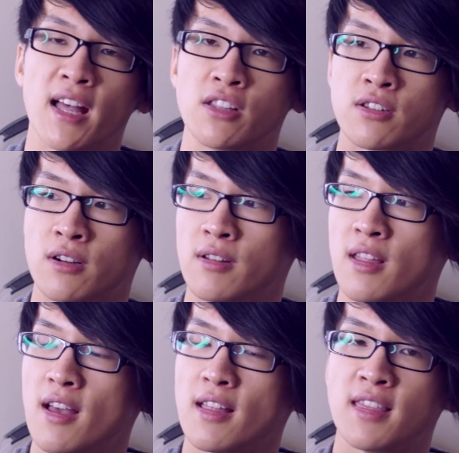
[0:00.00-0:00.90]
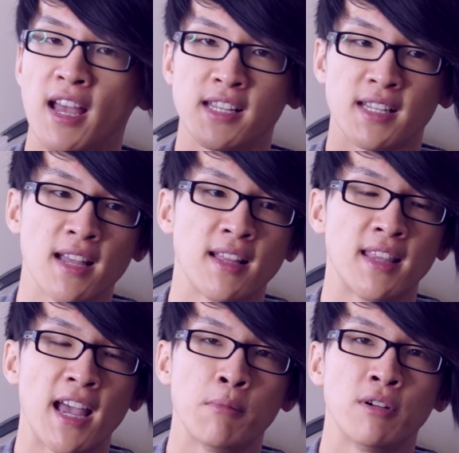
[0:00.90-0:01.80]
And so they say
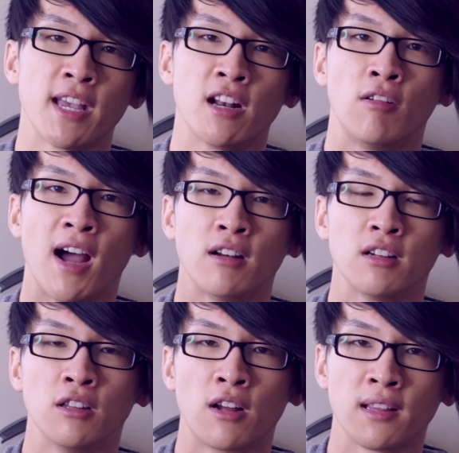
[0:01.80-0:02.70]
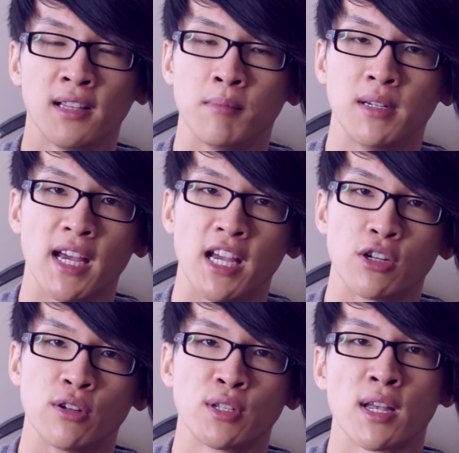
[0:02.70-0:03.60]
that they're able to get around a lot of the
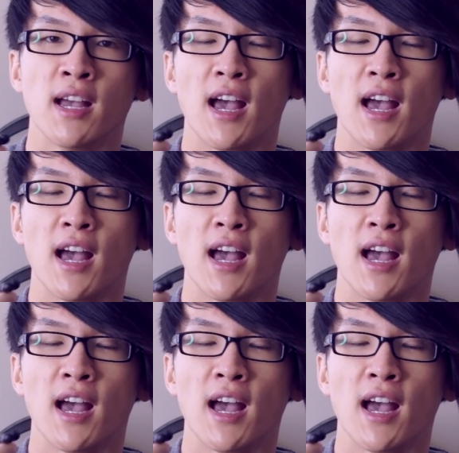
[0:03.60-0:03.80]
limitations